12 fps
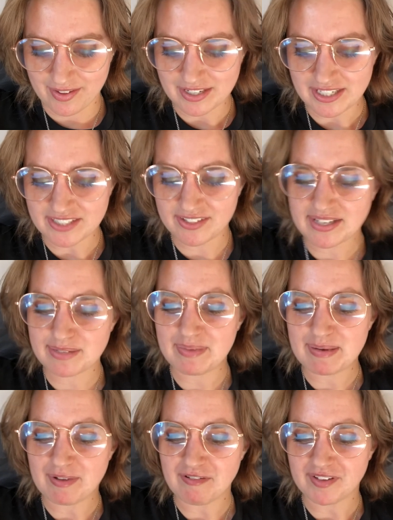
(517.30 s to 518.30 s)
so that's made
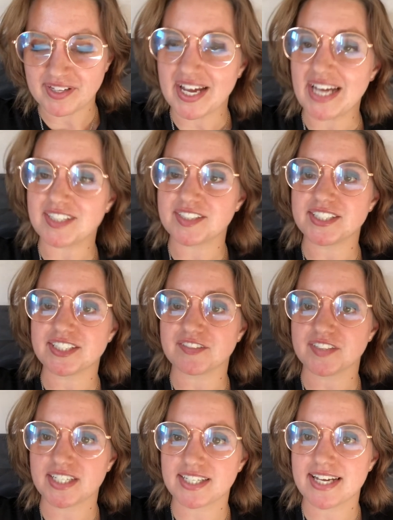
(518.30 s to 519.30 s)
me really angry, just
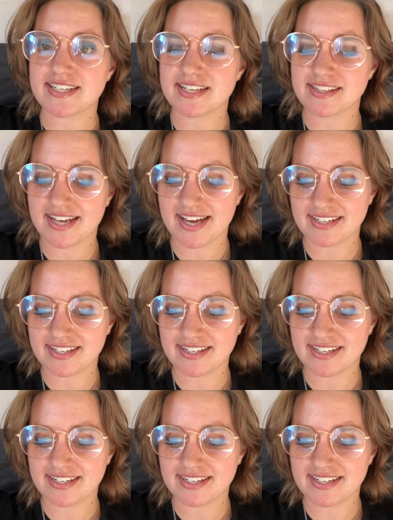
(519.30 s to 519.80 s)
realizing that.